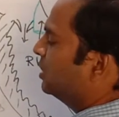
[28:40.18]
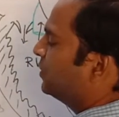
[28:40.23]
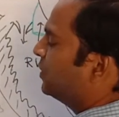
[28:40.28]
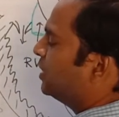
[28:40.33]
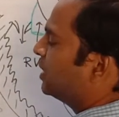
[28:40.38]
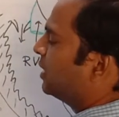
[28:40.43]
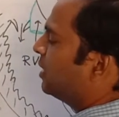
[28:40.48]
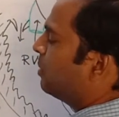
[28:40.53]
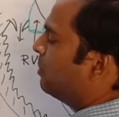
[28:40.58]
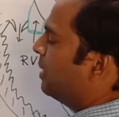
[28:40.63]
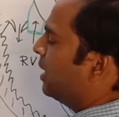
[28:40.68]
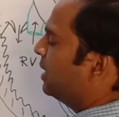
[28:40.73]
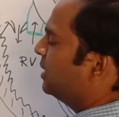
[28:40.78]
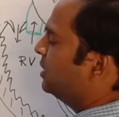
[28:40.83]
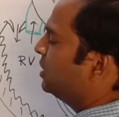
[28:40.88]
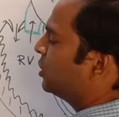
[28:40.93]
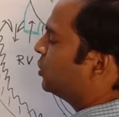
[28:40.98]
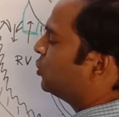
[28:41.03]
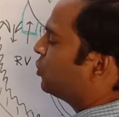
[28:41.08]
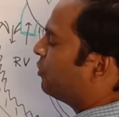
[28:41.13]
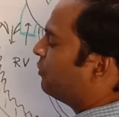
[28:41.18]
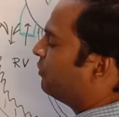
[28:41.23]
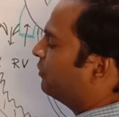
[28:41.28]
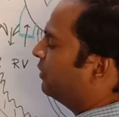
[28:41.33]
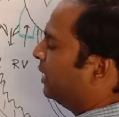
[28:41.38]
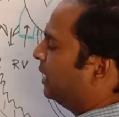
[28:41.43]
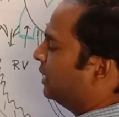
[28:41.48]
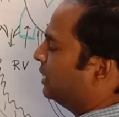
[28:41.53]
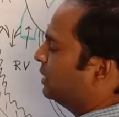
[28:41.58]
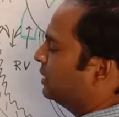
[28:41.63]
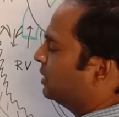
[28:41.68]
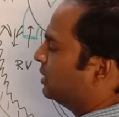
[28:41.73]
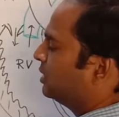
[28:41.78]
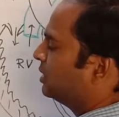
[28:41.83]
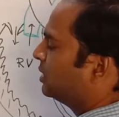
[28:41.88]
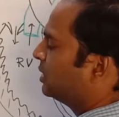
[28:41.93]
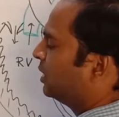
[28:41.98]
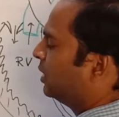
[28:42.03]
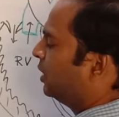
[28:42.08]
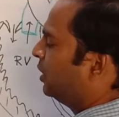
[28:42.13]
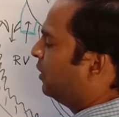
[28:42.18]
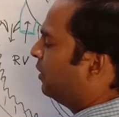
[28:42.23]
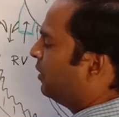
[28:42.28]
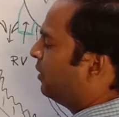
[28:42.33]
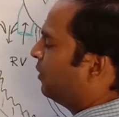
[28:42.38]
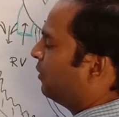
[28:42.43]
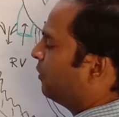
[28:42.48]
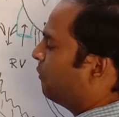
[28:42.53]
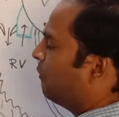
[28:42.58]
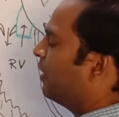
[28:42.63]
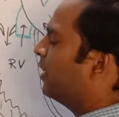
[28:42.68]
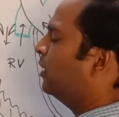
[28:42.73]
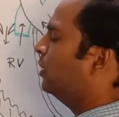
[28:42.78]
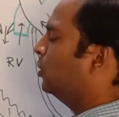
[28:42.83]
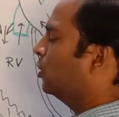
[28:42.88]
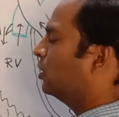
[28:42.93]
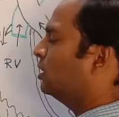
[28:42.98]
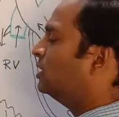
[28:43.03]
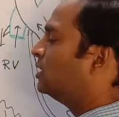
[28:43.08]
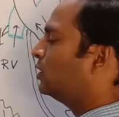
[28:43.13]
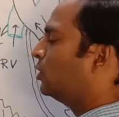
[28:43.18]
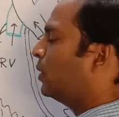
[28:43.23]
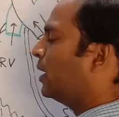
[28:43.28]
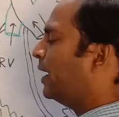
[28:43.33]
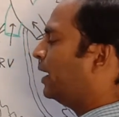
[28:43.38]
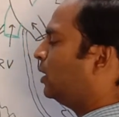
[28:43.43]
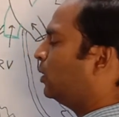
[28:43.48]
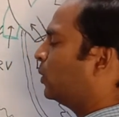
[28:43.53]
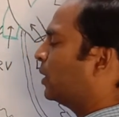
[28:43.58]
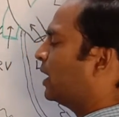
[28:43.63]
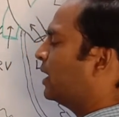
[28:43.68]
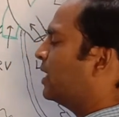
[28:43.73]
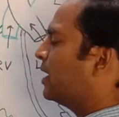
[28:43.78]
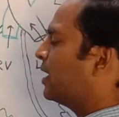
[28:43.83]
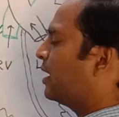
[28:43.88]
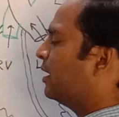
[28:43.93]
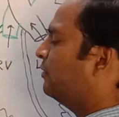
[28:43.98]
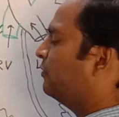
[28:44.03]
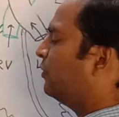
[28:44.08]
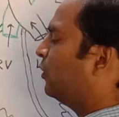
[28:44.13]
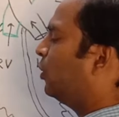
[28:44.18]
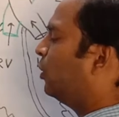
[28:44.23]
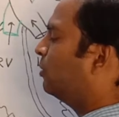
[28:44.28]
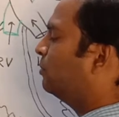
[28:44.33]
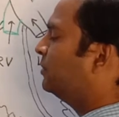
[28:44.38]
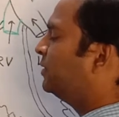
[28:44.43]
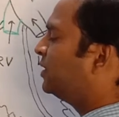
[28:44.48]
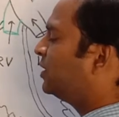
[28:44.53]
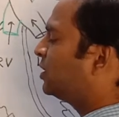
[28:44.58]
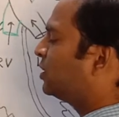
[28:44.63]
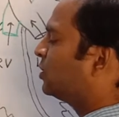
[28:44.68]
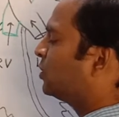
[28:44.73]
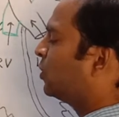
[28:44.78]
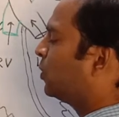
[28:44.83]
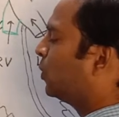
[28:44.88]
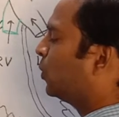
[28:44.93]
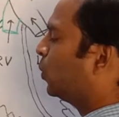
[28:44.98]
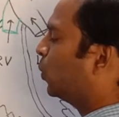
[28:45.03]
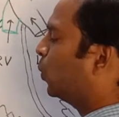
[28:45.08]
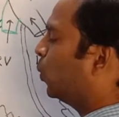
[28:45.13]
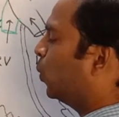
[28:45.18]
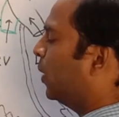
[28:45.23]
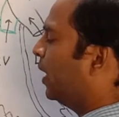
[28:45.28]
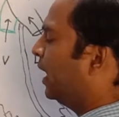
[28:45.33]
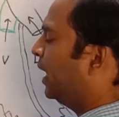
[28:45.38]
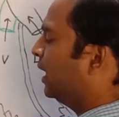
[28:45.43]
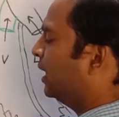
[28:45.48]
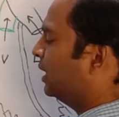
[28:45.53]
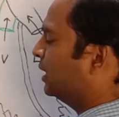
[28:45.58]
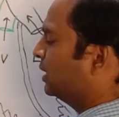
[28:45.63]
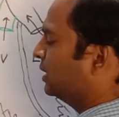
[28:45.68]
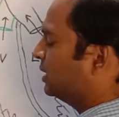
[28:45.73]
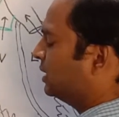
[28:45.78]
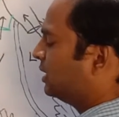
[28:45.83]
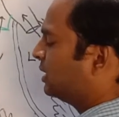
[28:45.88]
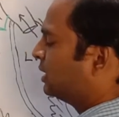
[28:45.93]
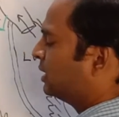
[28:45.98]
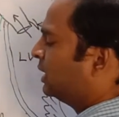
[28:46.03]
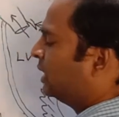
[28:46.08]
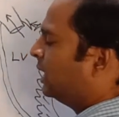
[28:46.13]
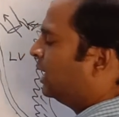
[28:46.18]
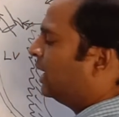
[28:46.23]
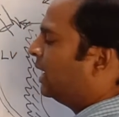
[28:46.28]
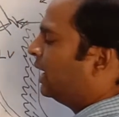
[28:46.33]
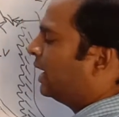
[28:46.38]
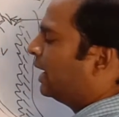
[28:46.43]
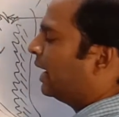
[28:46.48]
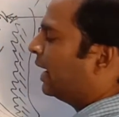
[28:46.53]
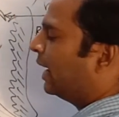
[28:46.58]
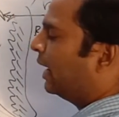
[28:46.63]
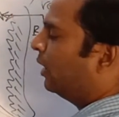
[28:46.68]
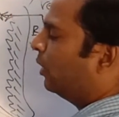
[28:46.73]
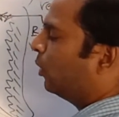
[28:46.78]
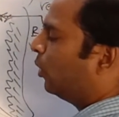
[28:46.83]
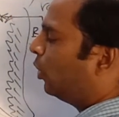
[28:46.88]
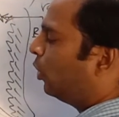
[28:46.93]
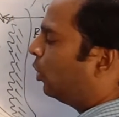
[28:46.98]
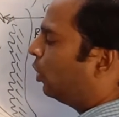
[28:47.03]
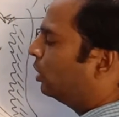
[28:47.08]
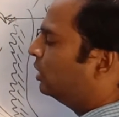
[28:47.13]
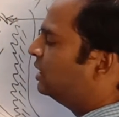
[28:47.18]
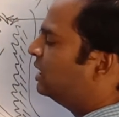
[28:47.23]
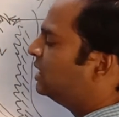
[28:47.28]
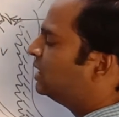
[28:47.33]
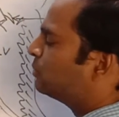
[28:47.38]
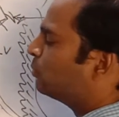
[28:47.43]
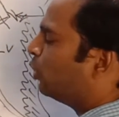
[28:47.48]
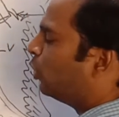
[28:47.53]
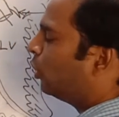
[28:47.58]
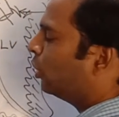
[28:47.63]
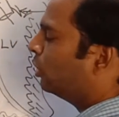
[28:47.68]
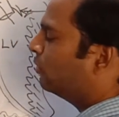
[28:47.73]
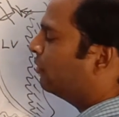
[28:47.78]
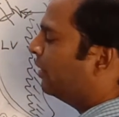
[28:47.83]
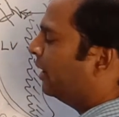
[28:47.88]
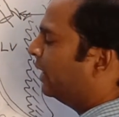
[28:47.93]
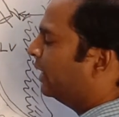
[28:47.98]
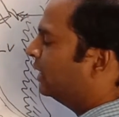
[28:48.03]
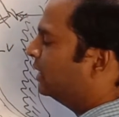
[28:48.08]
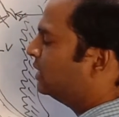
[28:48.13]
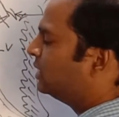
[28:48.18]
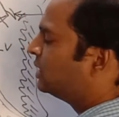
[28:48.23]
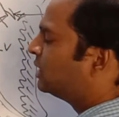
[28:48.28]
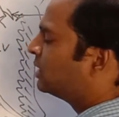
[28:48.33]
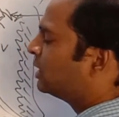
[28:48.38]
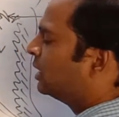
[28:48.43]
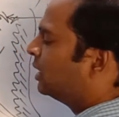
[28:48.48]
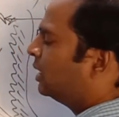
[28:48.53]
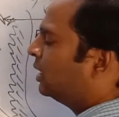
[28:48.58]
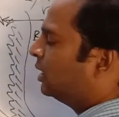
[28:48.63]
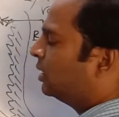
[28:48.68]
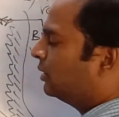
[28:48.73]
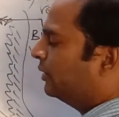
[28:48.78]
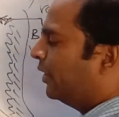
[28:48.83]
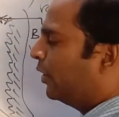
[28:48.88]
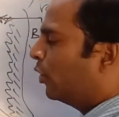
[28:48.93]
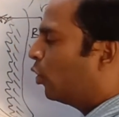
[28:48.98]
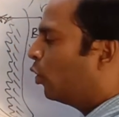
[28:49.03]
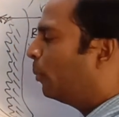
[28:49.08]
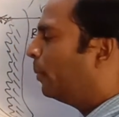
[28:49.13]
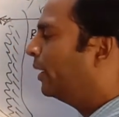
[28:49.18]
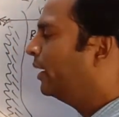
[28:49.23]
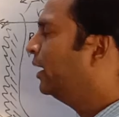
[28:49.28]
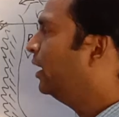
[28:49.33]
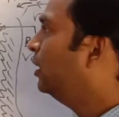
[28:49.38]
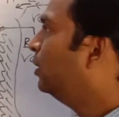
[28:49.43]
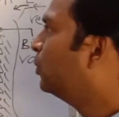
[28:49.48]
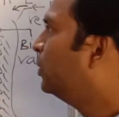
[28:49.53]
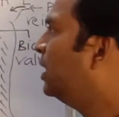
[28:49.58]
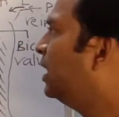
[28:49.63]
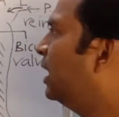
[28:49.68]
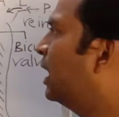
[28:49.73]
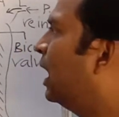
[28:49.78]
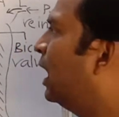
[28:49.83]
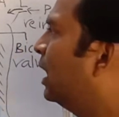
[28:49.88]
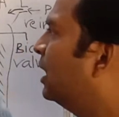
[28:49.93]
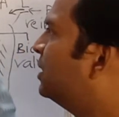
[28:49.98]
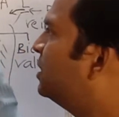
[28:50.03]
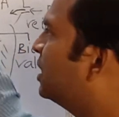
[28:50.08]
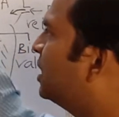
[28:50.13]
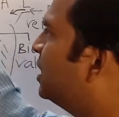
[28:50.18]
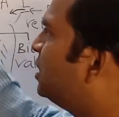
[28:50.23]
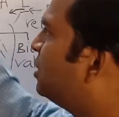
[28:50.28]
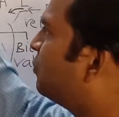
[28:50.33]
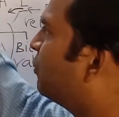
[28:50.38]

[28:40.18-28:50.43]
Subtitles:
which are the branches of veins. Venules unite together and forms veins, and all the small veins, they open into the largest